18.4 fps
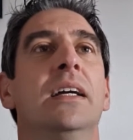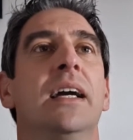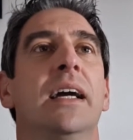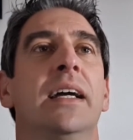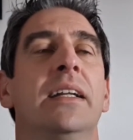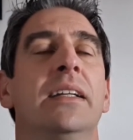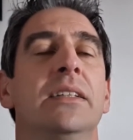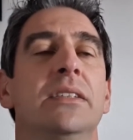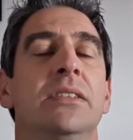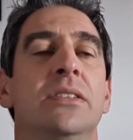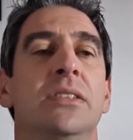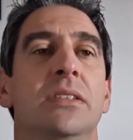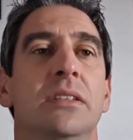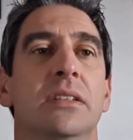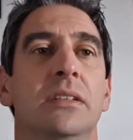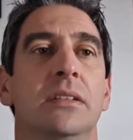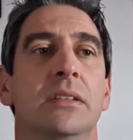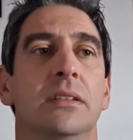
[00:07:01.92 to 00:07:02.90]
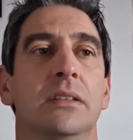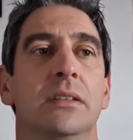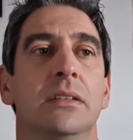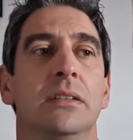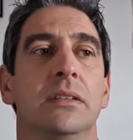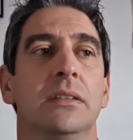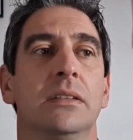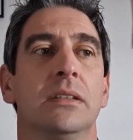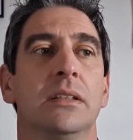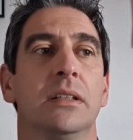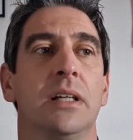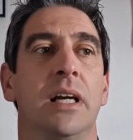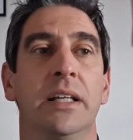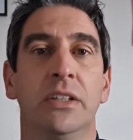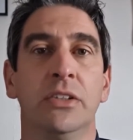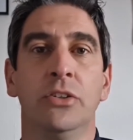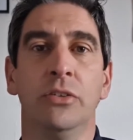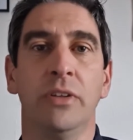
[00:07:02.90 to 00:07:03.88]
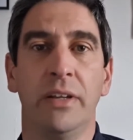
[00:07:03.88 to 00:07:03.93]
And I
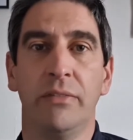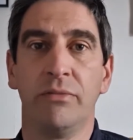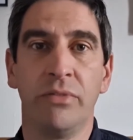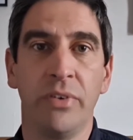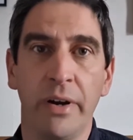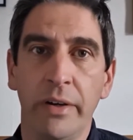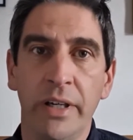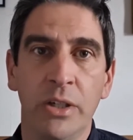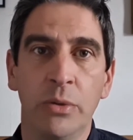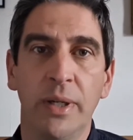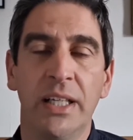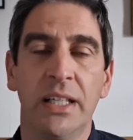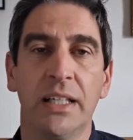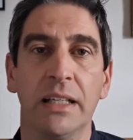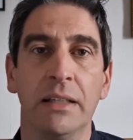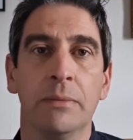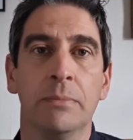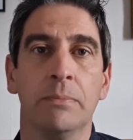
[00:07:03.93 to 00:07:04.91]
can do that very quickly.